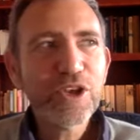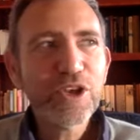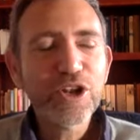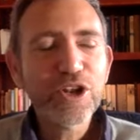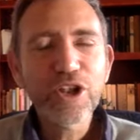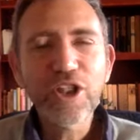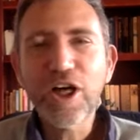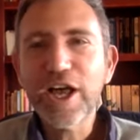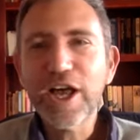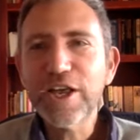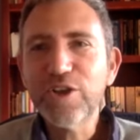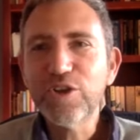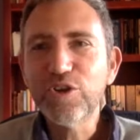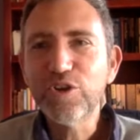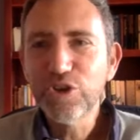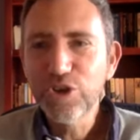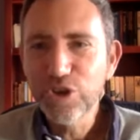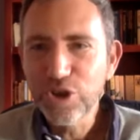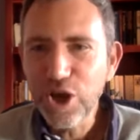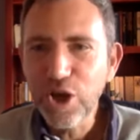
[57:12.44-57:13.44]
like
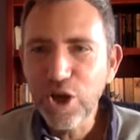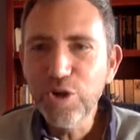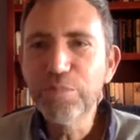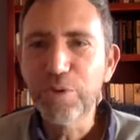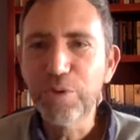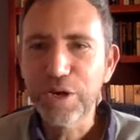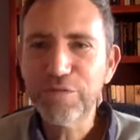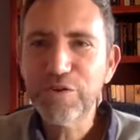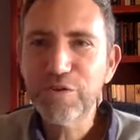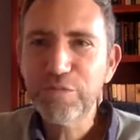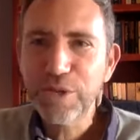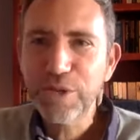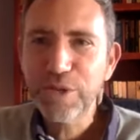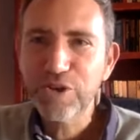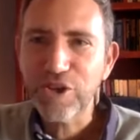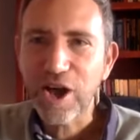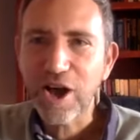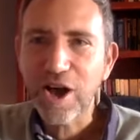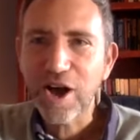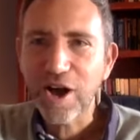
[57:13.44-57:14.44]
noble if you've been on
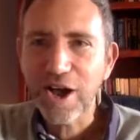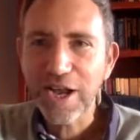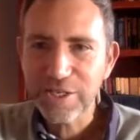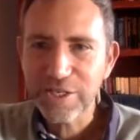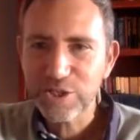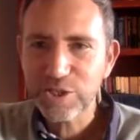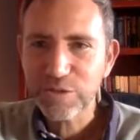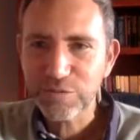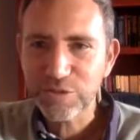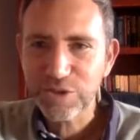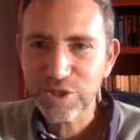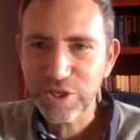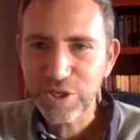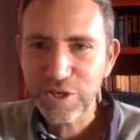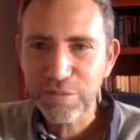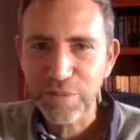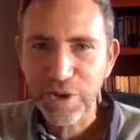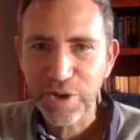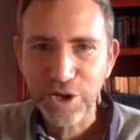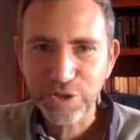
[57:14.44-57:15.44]
the heights of
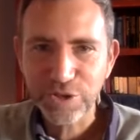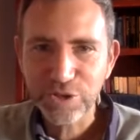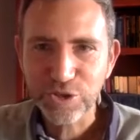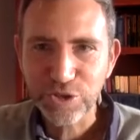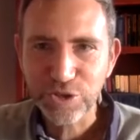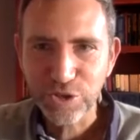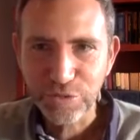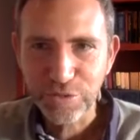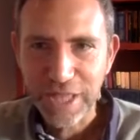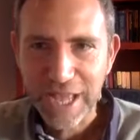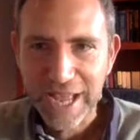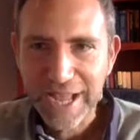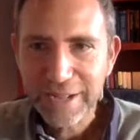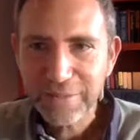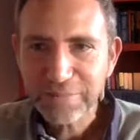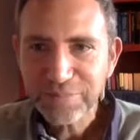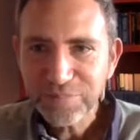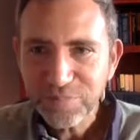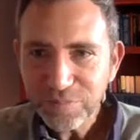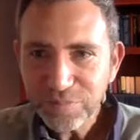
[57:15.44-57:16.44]
cinema to do that.
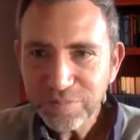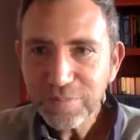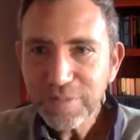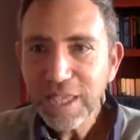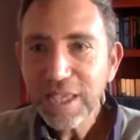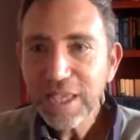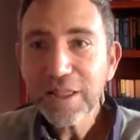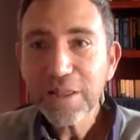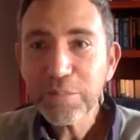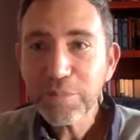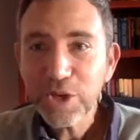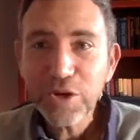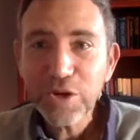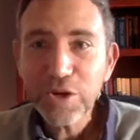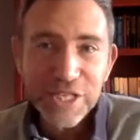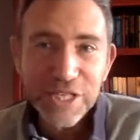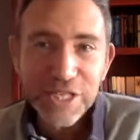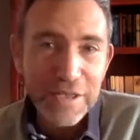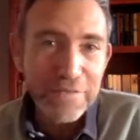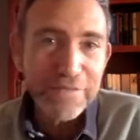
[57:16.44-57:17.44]
But
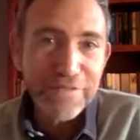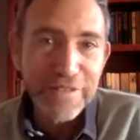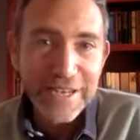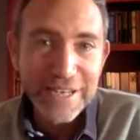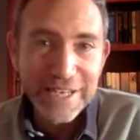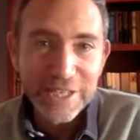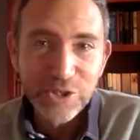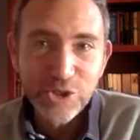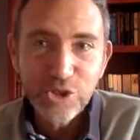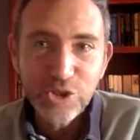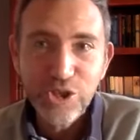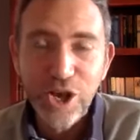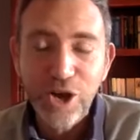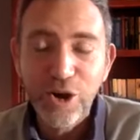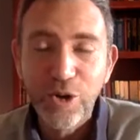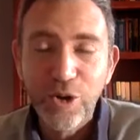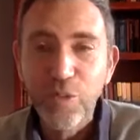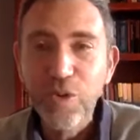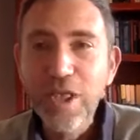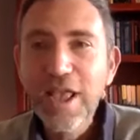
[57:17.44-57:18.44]
obviously it fed his
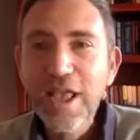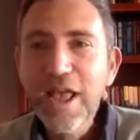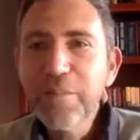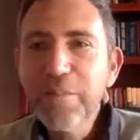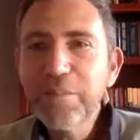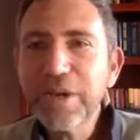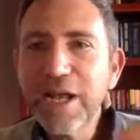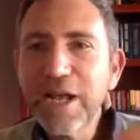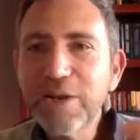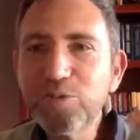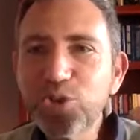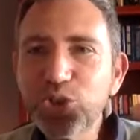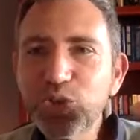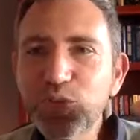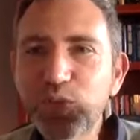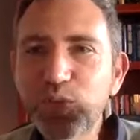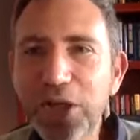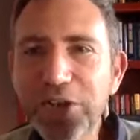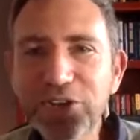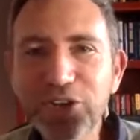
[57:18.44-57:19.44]
soul. But I
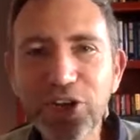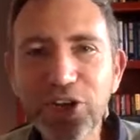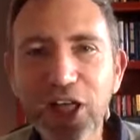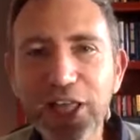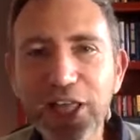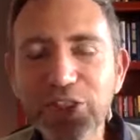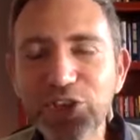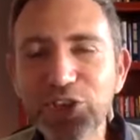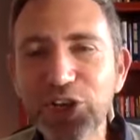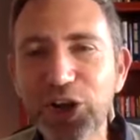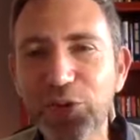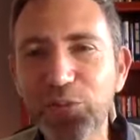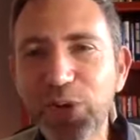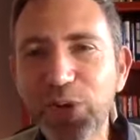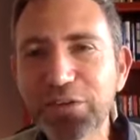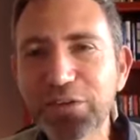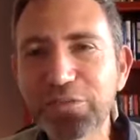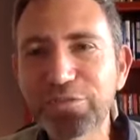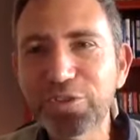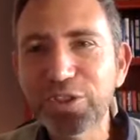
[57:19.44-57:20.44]
just wonder, like, you know,
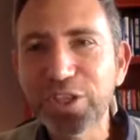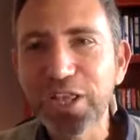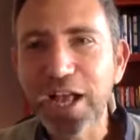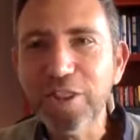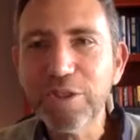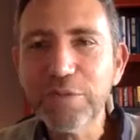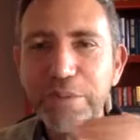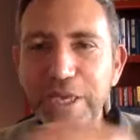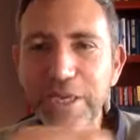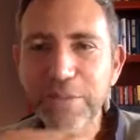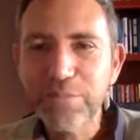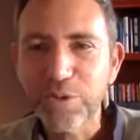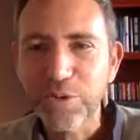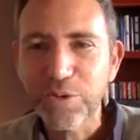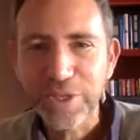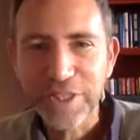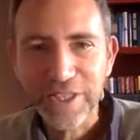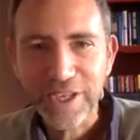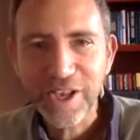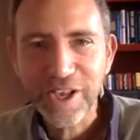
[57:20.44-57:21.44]
whether for the other people
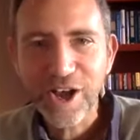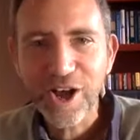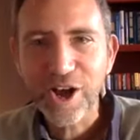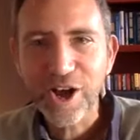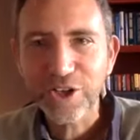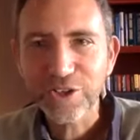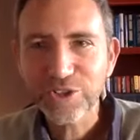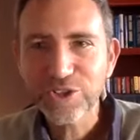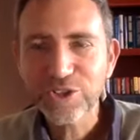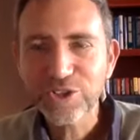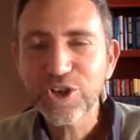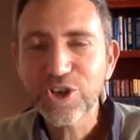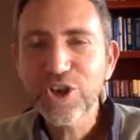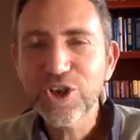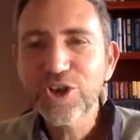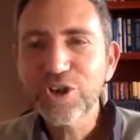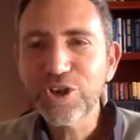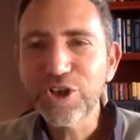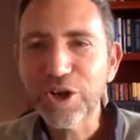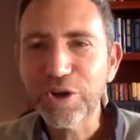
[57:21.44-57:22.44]
in the cast,
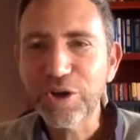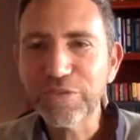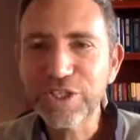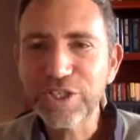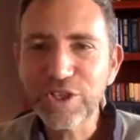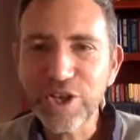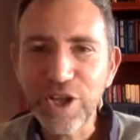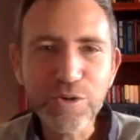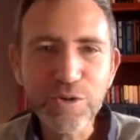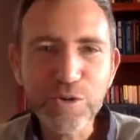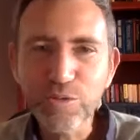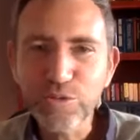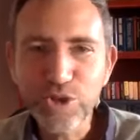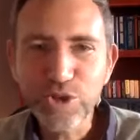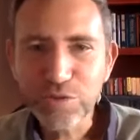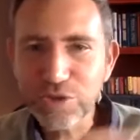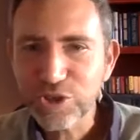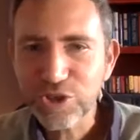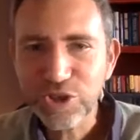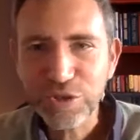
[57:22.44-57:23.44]
you know, this local
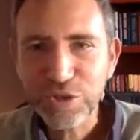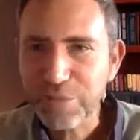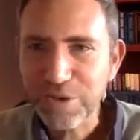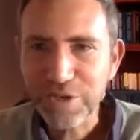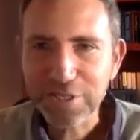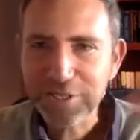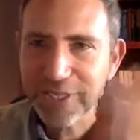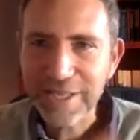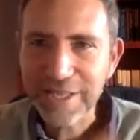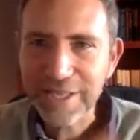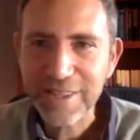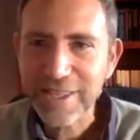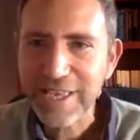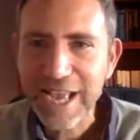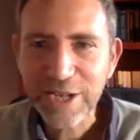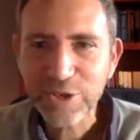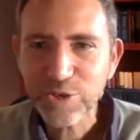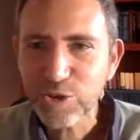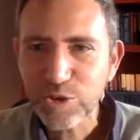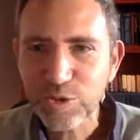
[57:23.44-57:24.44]
Jewish community
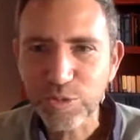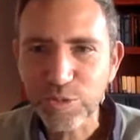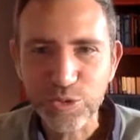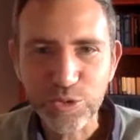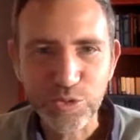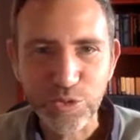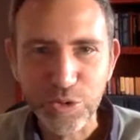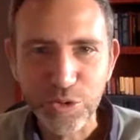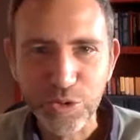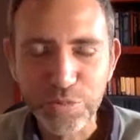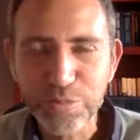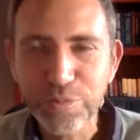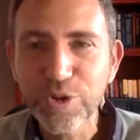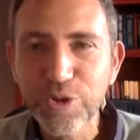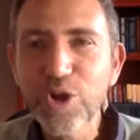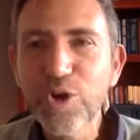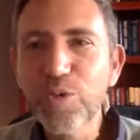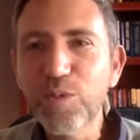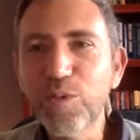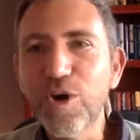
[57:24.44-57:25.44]
theatrical troupe
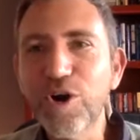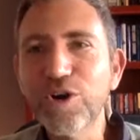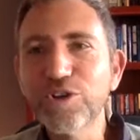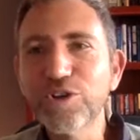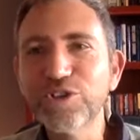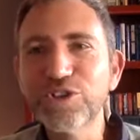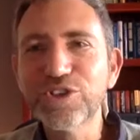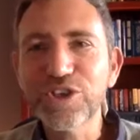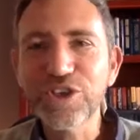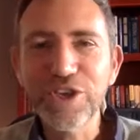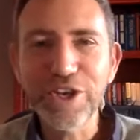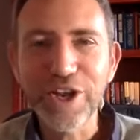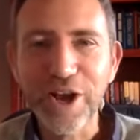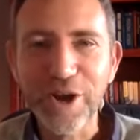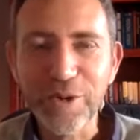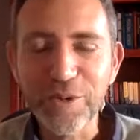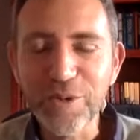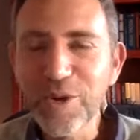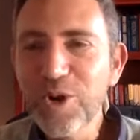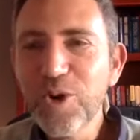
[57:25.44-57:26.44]
was, you
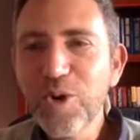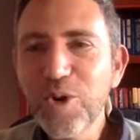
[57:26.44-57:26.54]
know,